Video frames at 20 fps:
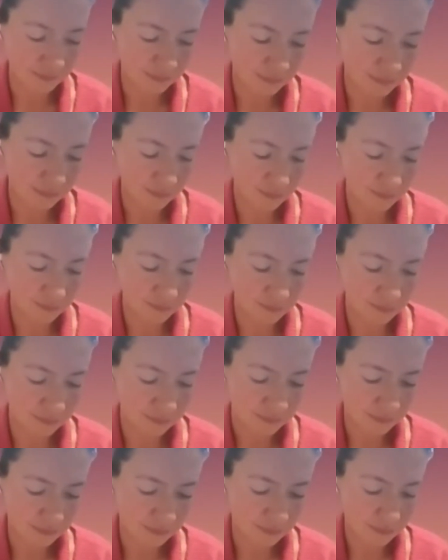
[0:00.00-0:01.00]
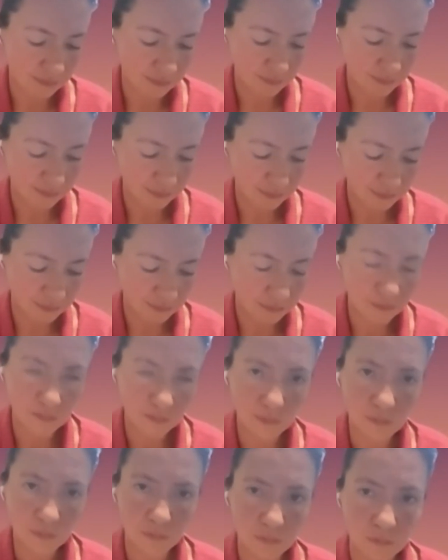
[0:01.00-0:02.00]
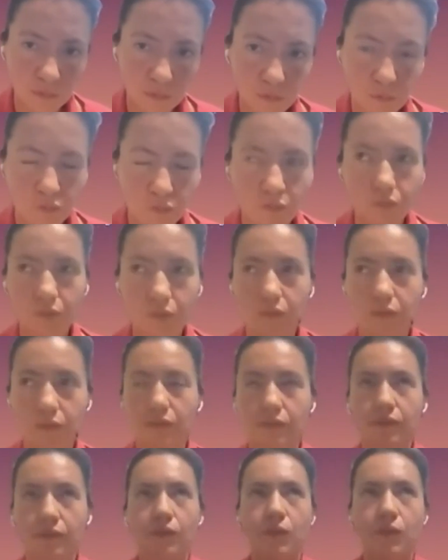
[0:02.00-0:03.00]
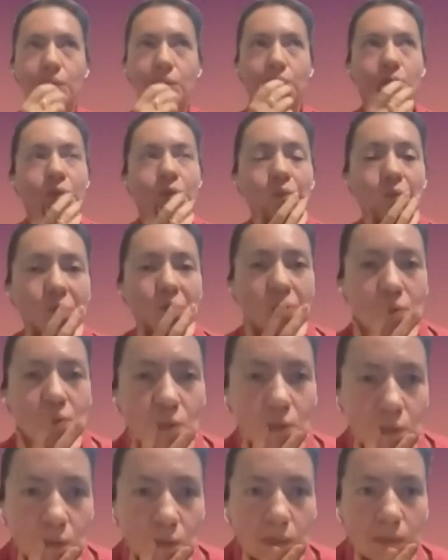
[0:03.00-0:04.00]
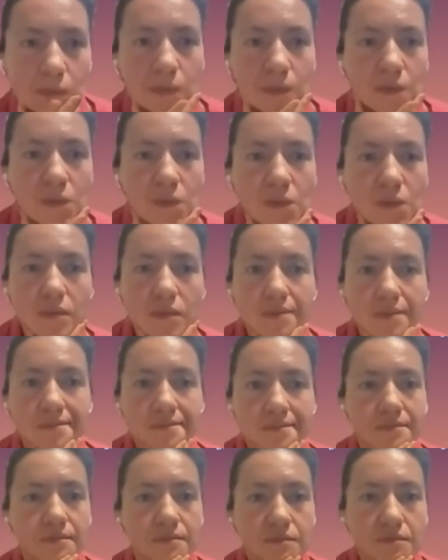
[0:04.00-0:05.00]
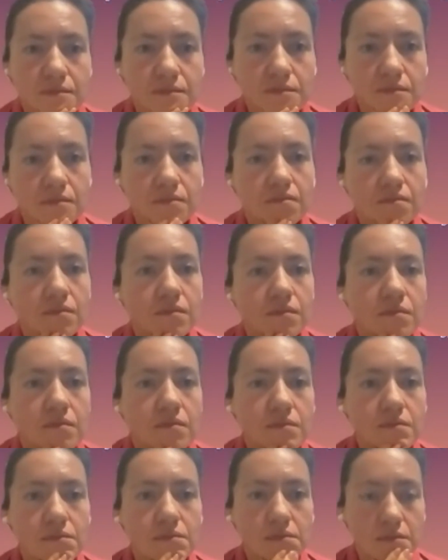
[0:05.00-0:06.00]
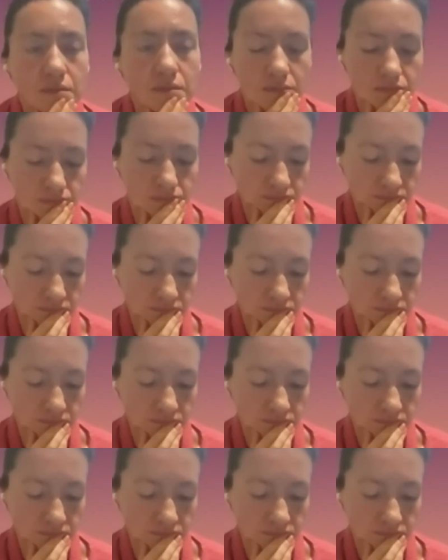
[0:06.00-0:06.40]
also they provide such opportunities, providing them scholarship and also ilmkhona, and they